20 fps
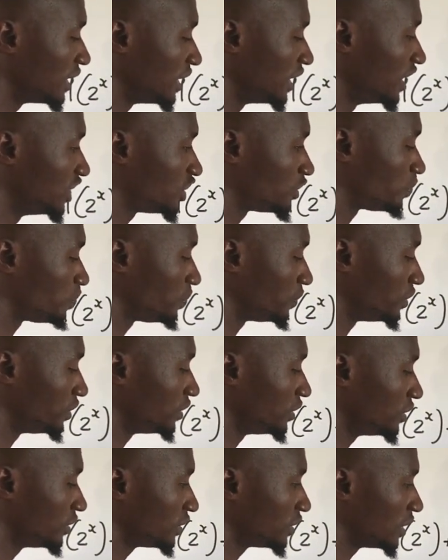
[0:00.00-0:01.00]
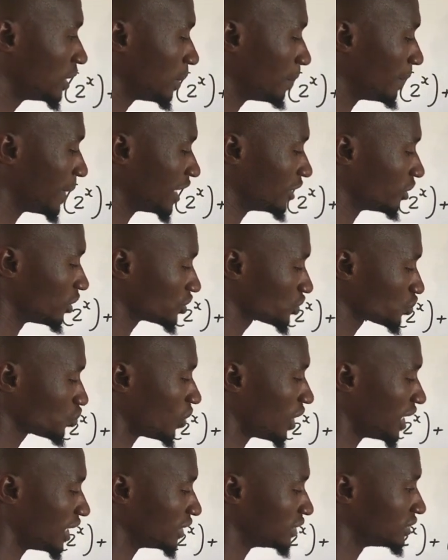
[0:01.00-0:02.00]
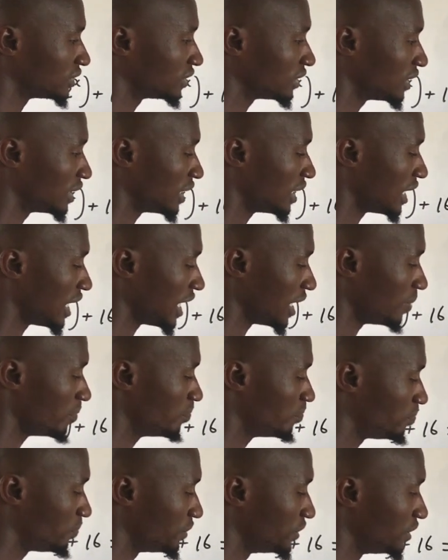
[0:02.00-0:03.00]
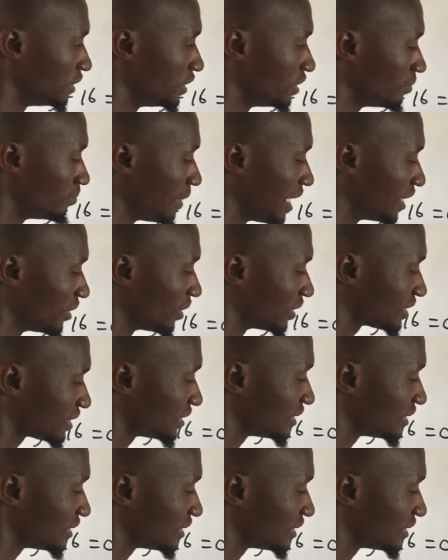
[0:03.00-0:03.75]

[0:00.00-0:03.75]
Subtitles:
8p minus 1 and p minus